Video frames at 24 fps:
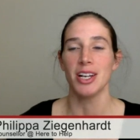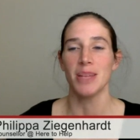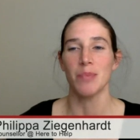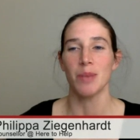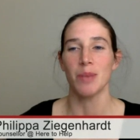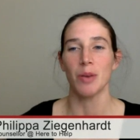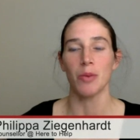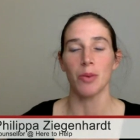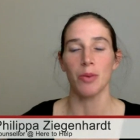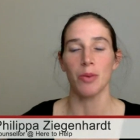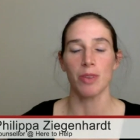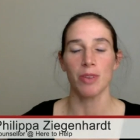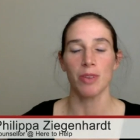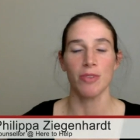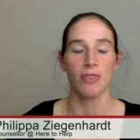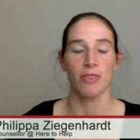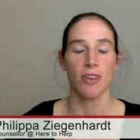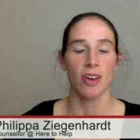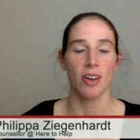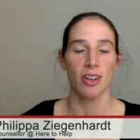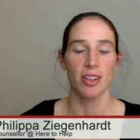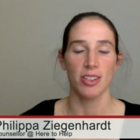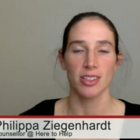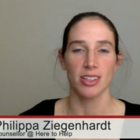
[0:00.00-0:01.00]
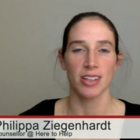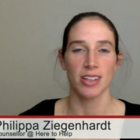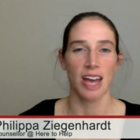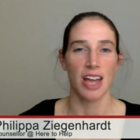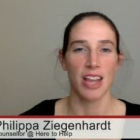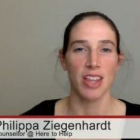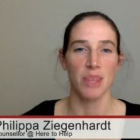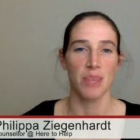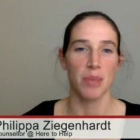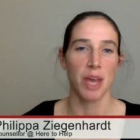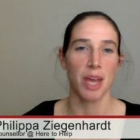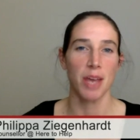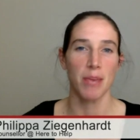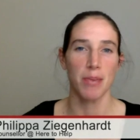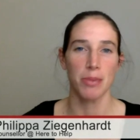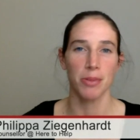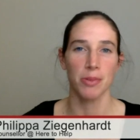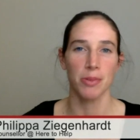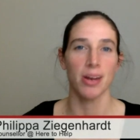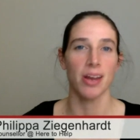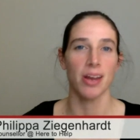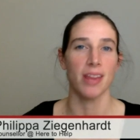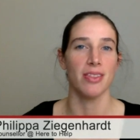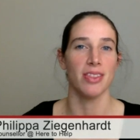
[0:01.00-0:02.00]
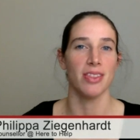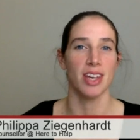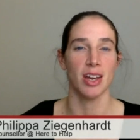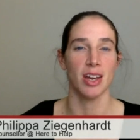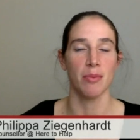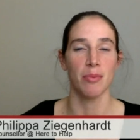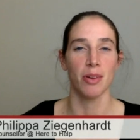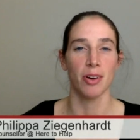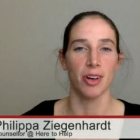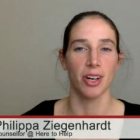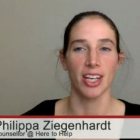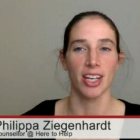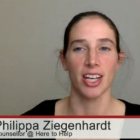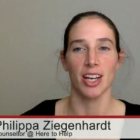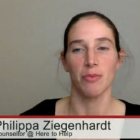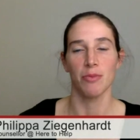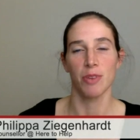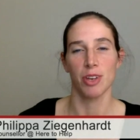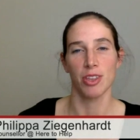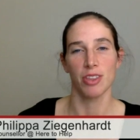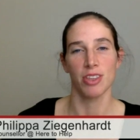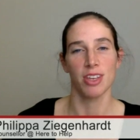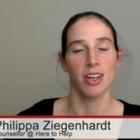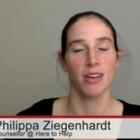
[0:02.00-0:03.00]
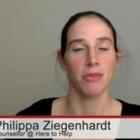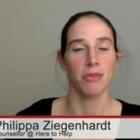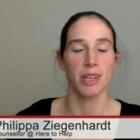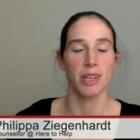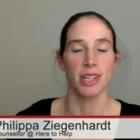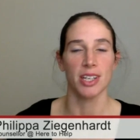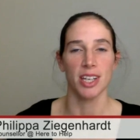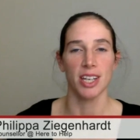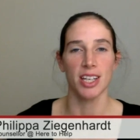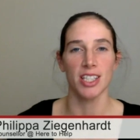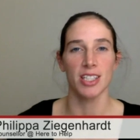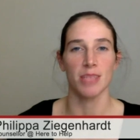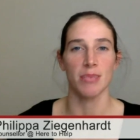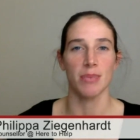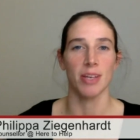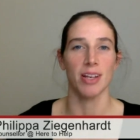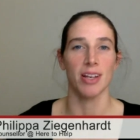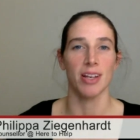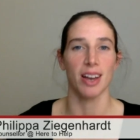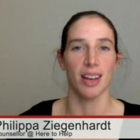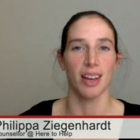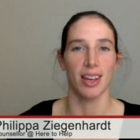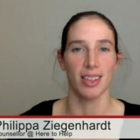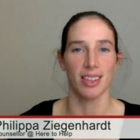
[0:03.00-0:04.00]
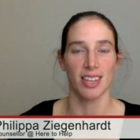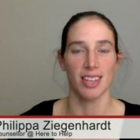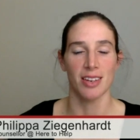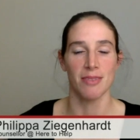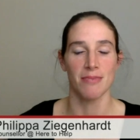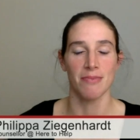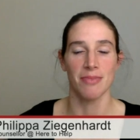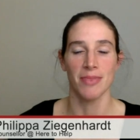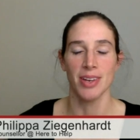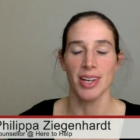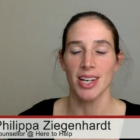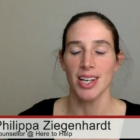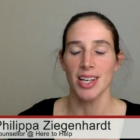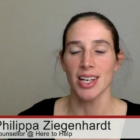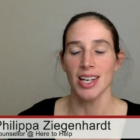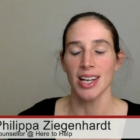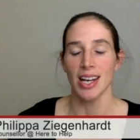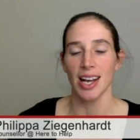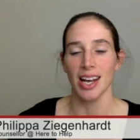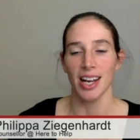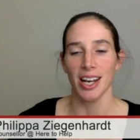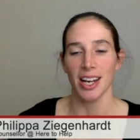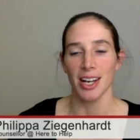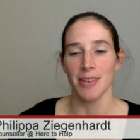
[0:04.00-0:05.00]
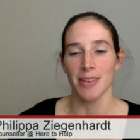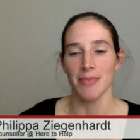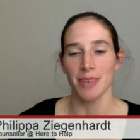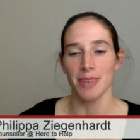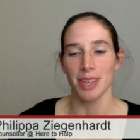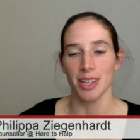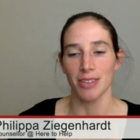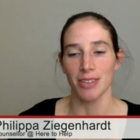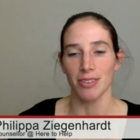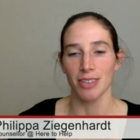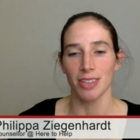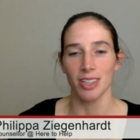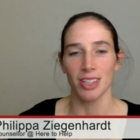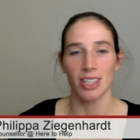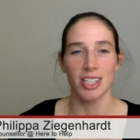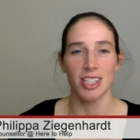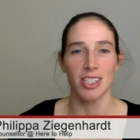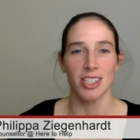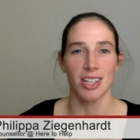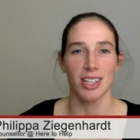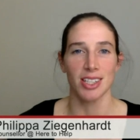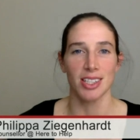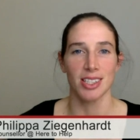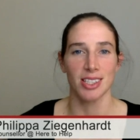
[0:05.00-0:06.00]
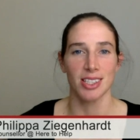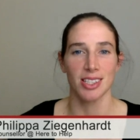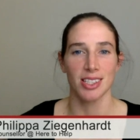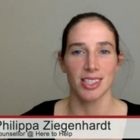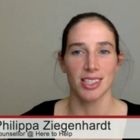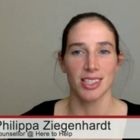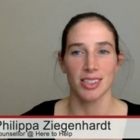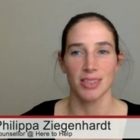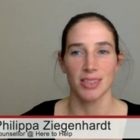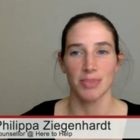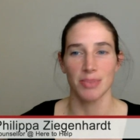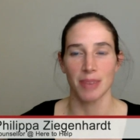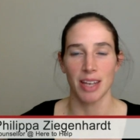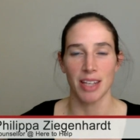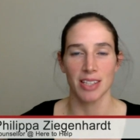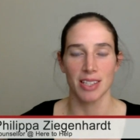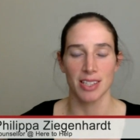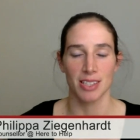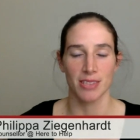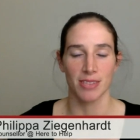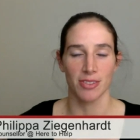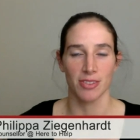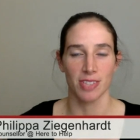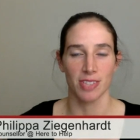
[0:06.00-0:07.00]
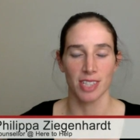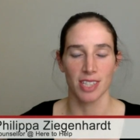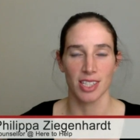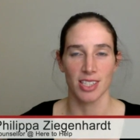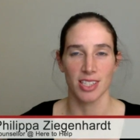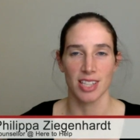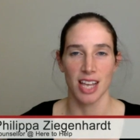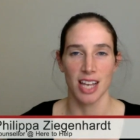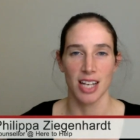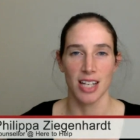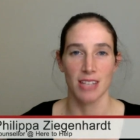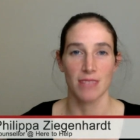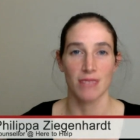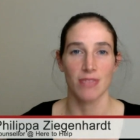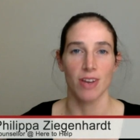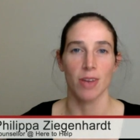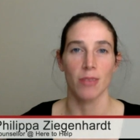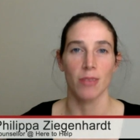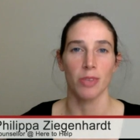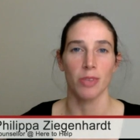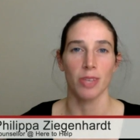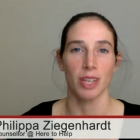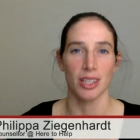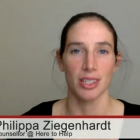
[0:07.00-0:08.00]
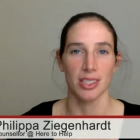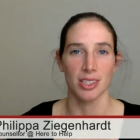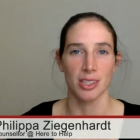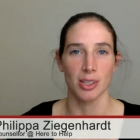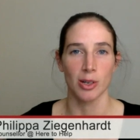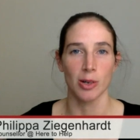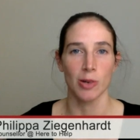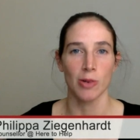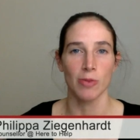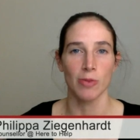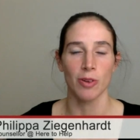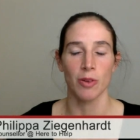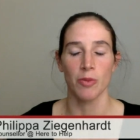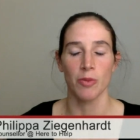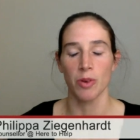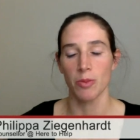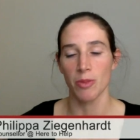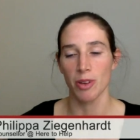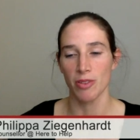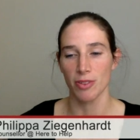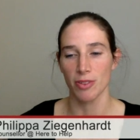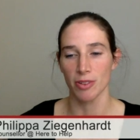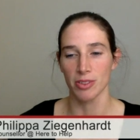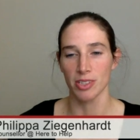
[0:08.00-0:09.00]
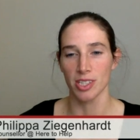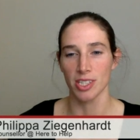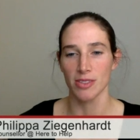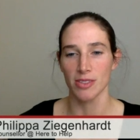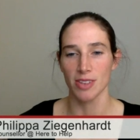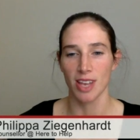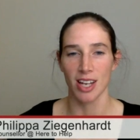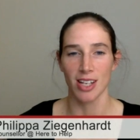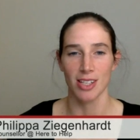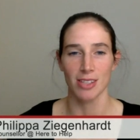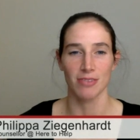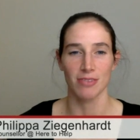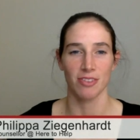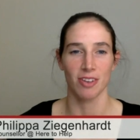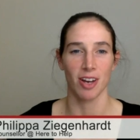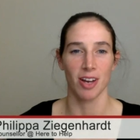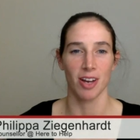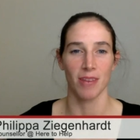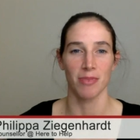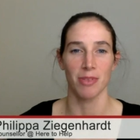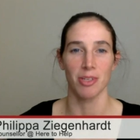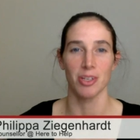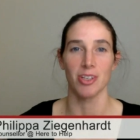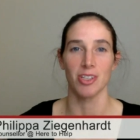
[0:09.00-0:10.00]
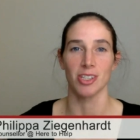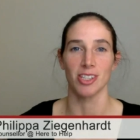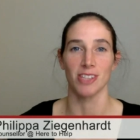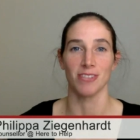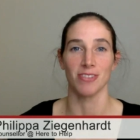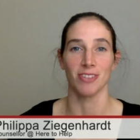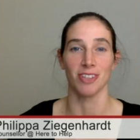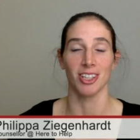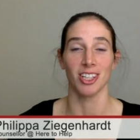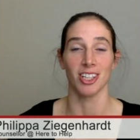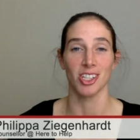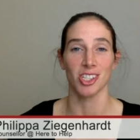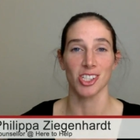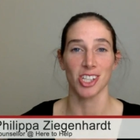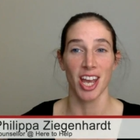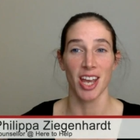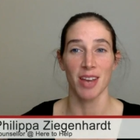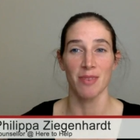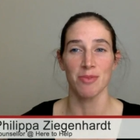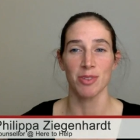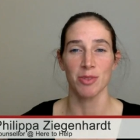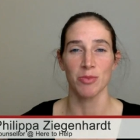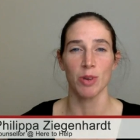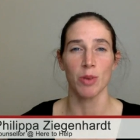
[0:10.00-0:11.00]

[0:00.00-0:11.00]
But when we focus on other people and their body and we think we need to be like them, it really just makes us feel dissatisfied with ourselves. And when we feel dissatisfied, we usually feel ashamed.